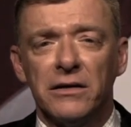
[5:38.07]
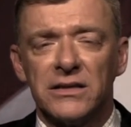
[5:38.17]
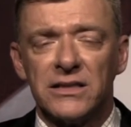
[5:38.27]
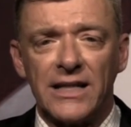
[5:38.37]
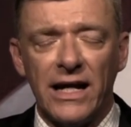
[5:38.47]

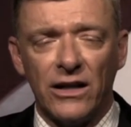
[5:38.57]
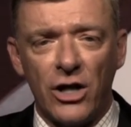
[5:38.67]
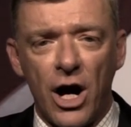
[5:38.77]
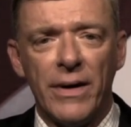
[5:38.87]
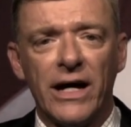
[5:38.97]
state
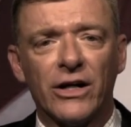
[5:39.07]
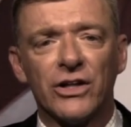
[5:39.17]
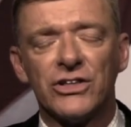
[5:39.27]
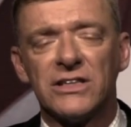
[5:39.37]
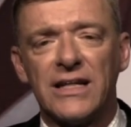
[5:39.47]

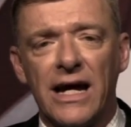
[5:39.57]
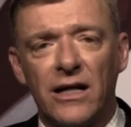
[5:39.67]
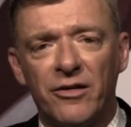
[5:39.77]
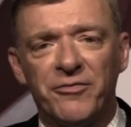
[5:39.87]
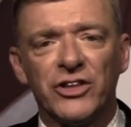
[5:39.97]
lawmakers,
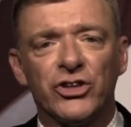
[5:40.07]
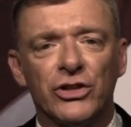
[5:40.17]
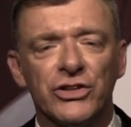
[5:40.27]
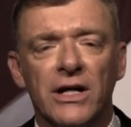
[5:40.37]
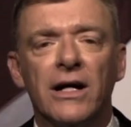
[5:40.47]
state
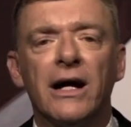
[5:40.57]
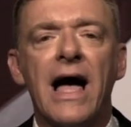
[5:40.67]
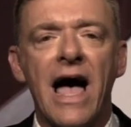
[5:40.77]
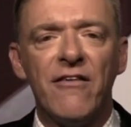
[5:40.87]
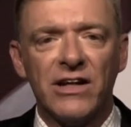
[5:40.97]
officials
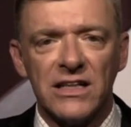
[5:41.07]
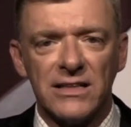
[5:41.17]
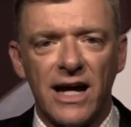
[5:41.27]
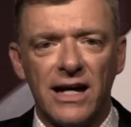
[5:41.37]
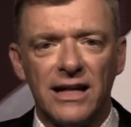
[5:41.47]
having a
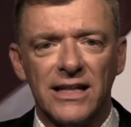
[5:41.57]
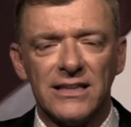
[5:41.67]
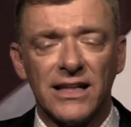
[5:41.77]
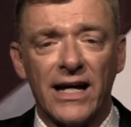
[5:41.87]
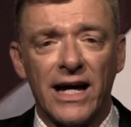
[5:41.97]
say in
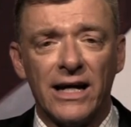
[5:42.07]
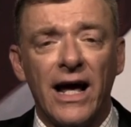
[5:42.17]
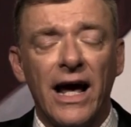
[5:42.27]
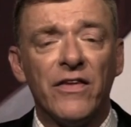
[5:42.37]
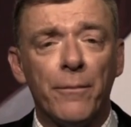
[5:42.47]
this again,
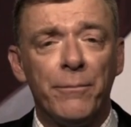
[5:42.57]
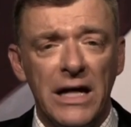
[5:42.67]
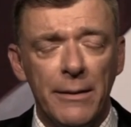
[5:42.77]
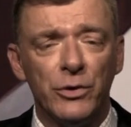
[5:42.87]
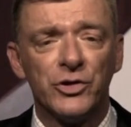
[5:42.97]
and the
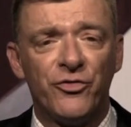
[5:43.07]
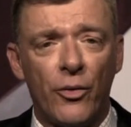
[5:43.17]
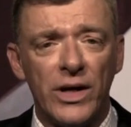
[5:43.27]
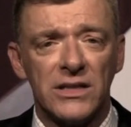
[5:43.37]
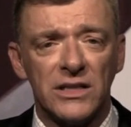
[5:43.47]
people's
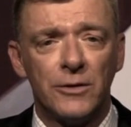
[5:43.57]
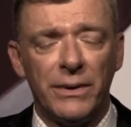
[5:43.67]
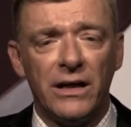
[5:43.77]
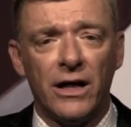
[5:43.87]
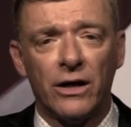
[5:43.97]
voices
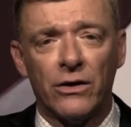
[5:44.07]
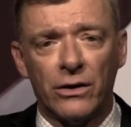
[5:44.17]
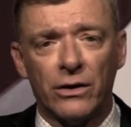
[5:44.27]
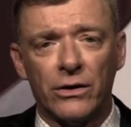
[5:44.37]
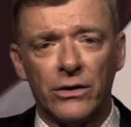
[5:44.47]
being
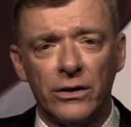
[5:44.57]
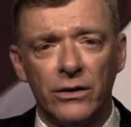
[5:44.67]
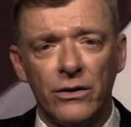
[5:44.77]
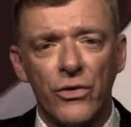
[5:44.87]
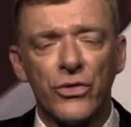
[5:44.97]
heard
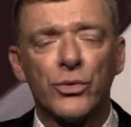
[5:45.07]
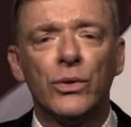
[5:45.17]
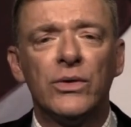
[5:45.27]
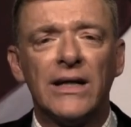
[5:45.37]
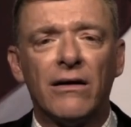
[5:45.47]

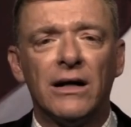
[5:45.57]
through their